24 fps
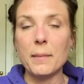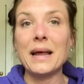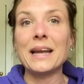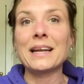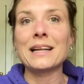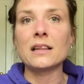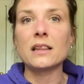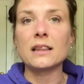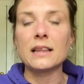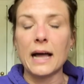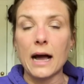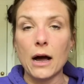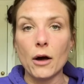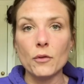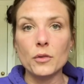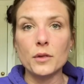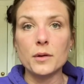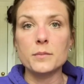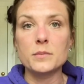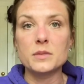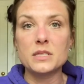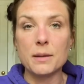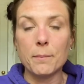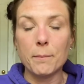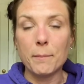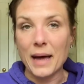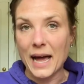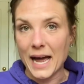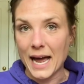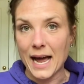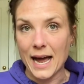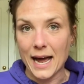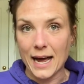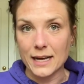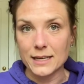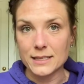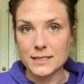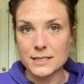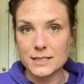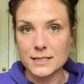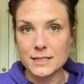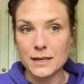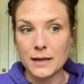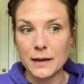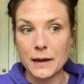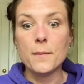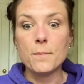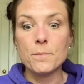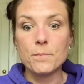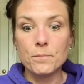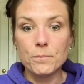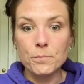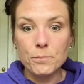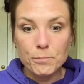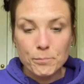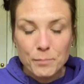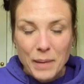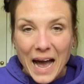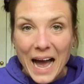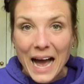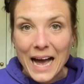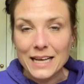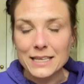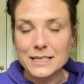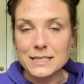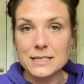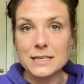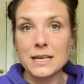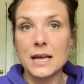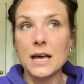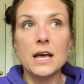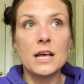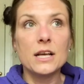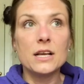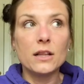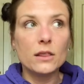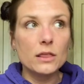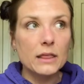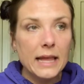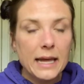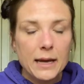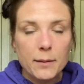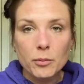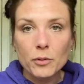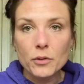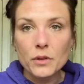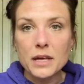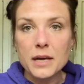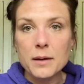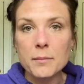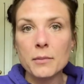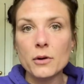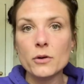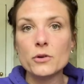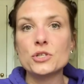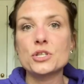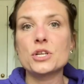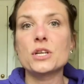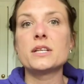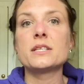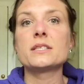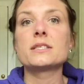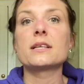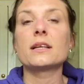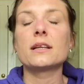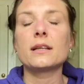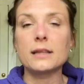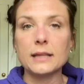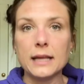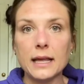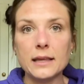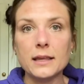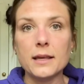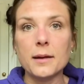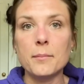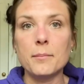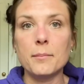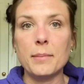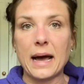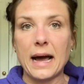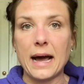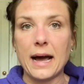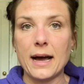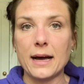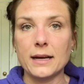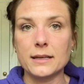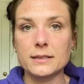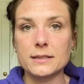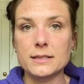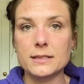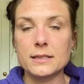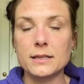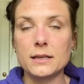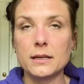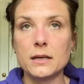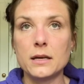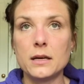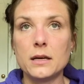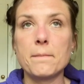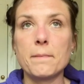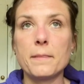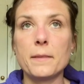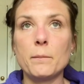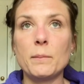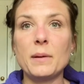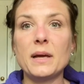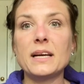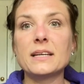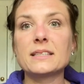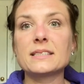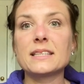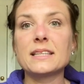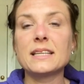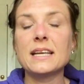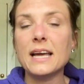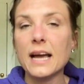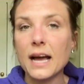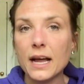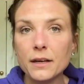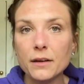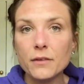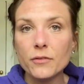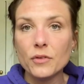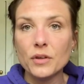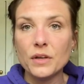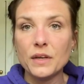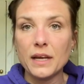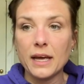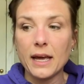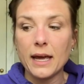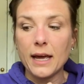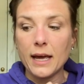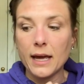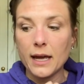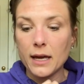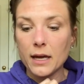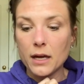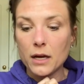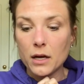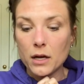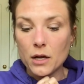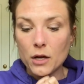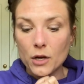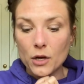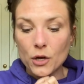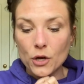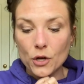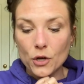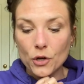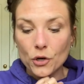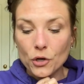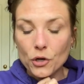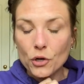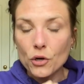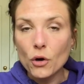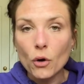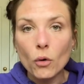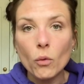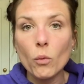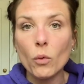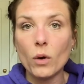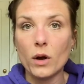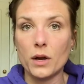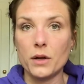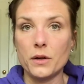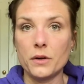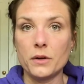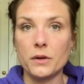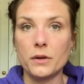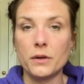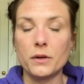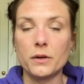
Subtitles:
and allow them to pass. Pass. Label the emotions, let them pass. Because at the end of the day, no one